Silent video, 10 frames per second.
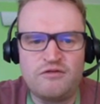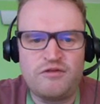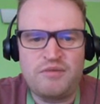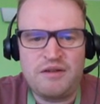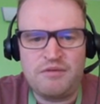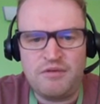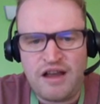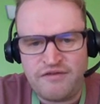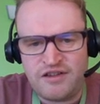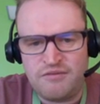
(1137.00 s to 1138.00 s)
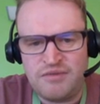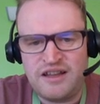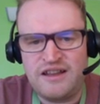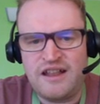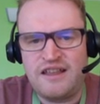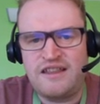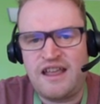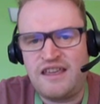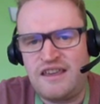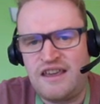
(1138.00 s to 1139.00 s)
look for people who haven't completed any,
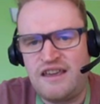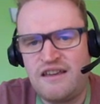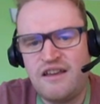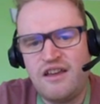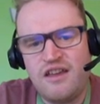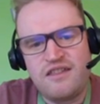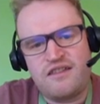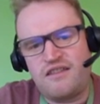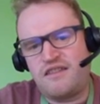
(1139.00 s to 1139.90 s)
date, year. So